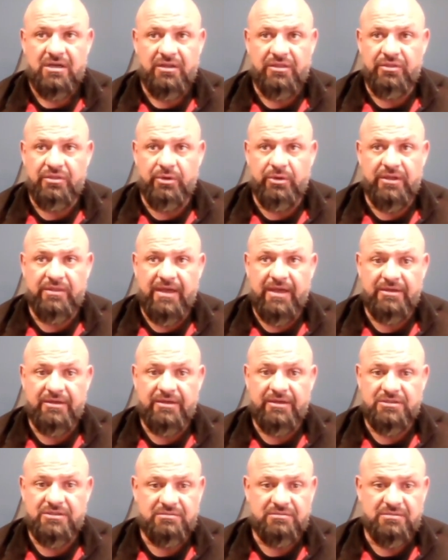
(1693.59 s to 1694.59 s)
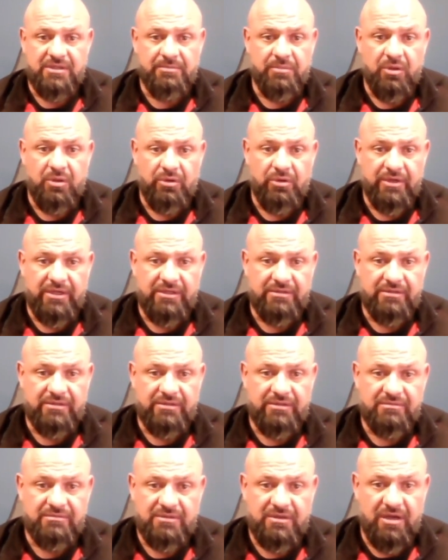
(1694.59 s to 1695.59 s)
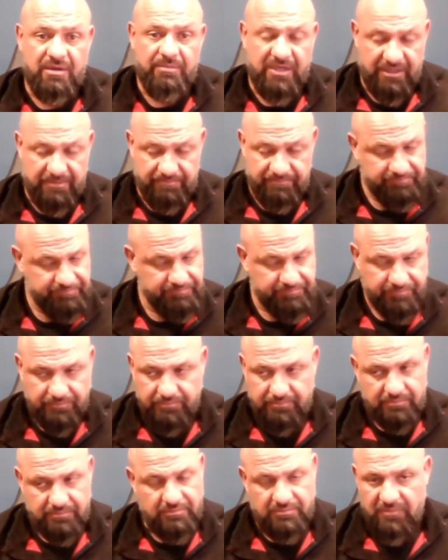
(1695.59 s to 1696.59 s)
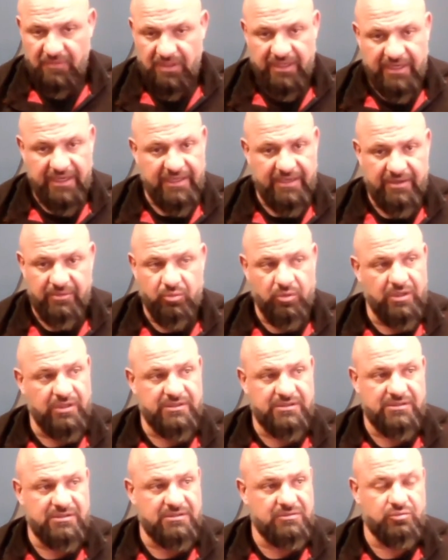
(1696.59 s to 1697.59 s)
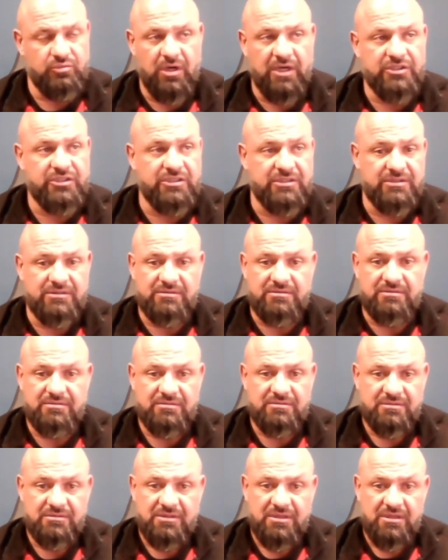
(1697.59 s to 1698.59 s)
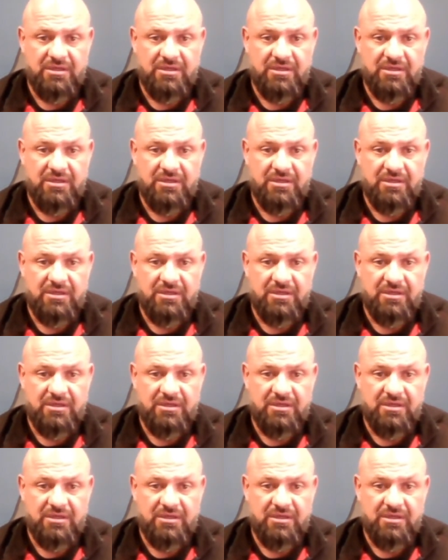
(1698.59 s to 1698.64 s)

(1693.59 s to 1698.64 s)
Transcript: a three thousand employee company. It, it was Russian.